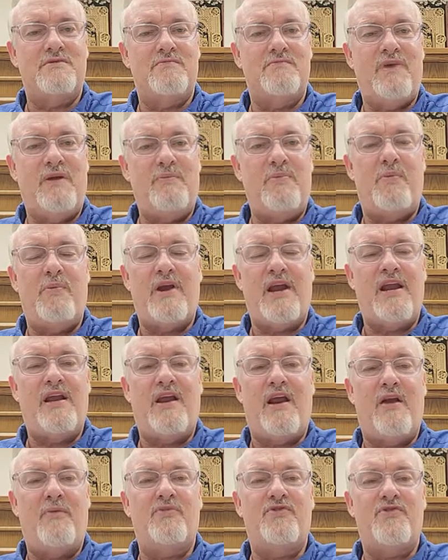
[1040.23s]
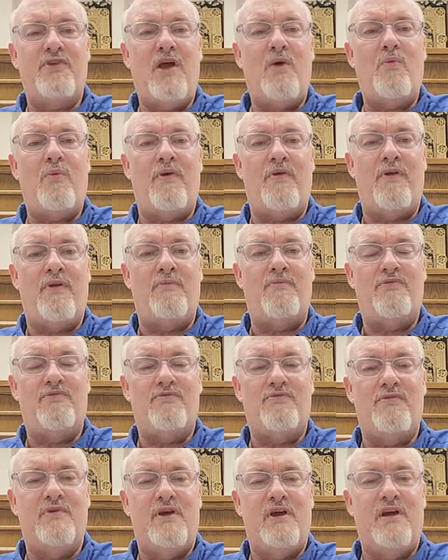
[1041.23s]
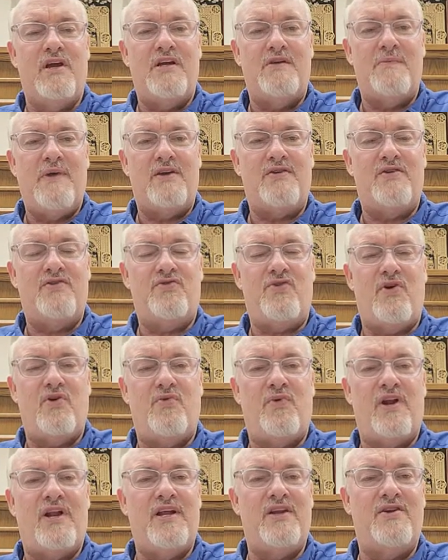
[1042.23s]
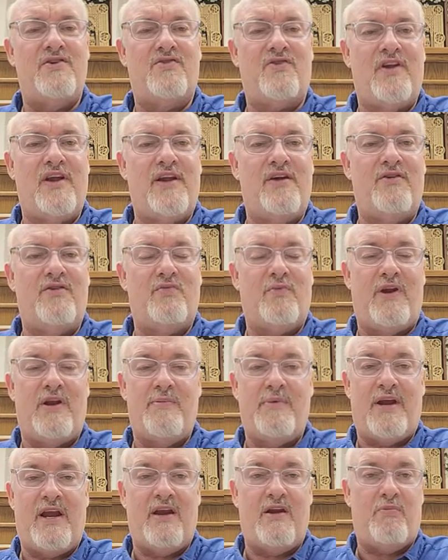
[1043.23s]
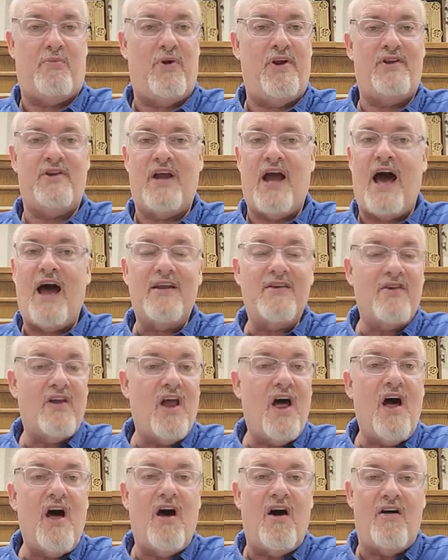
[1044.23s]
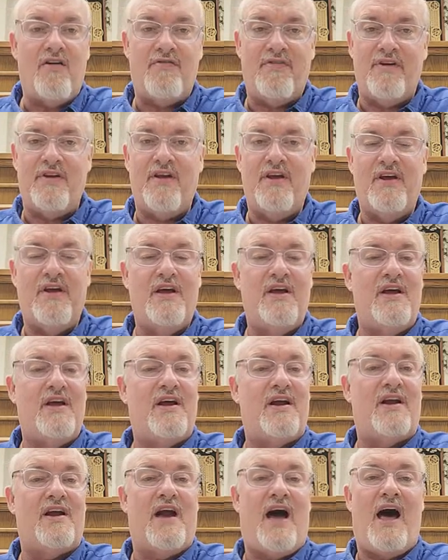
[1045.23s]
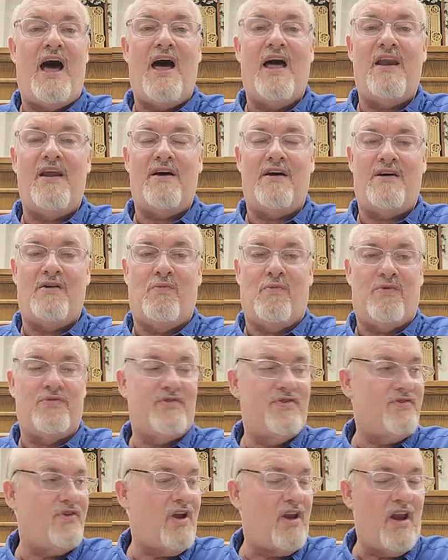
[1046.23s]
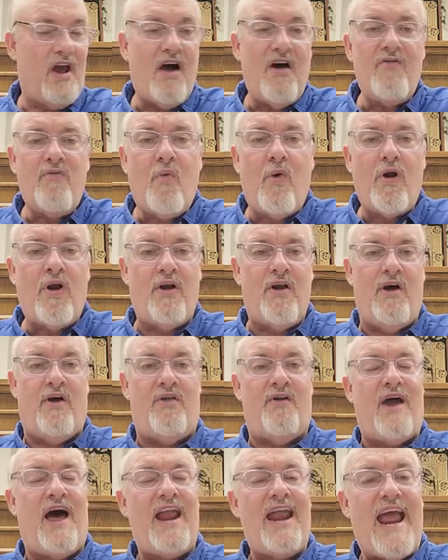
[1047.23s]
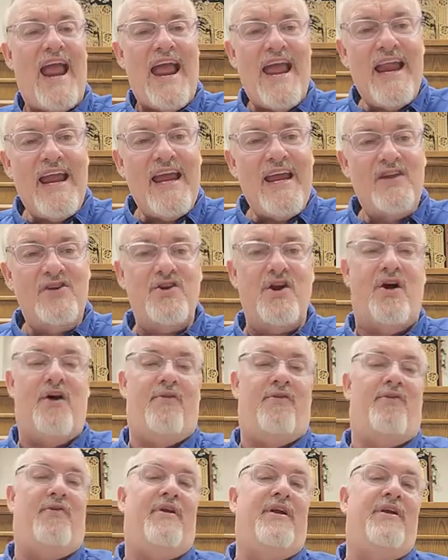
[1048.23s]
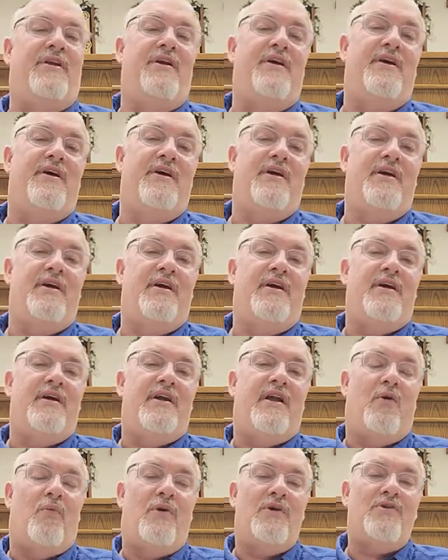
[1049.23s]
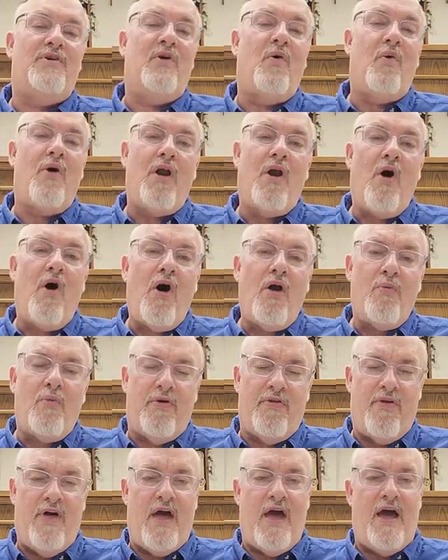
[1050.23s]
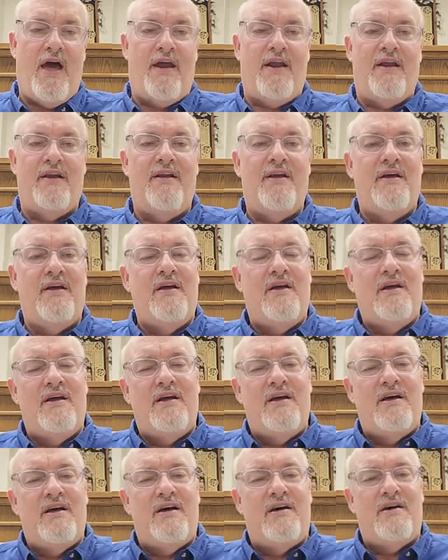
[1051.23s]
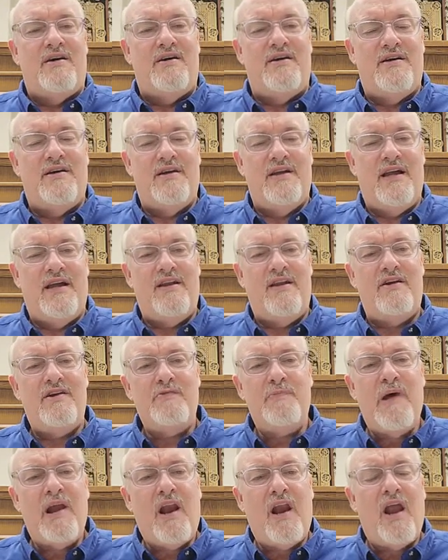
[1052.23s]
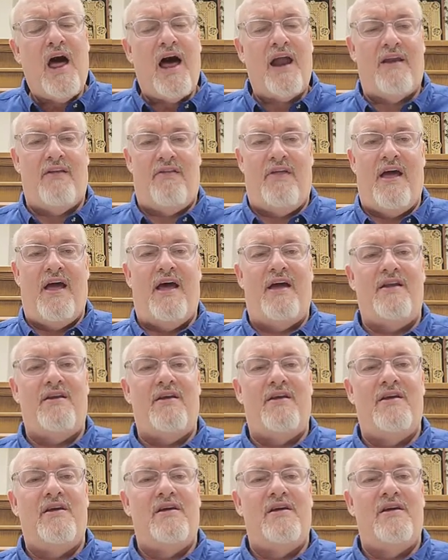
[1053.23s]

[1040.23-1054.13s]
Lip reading: get upset with him, especially certain religious leaders, when he began to preach God is love, and God wants us to love one another, not hate each other, and, you know, what's going on with that? And there's been a lot of that.